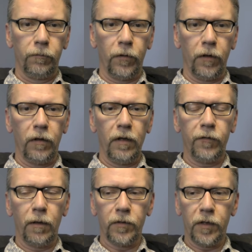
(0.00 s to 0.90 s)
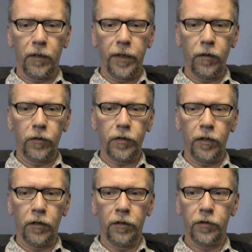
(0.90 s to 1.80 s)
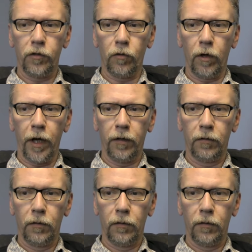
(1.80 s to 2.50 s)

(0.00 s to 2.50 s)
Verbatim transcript: For the thief comes to kill, steal, and destroy,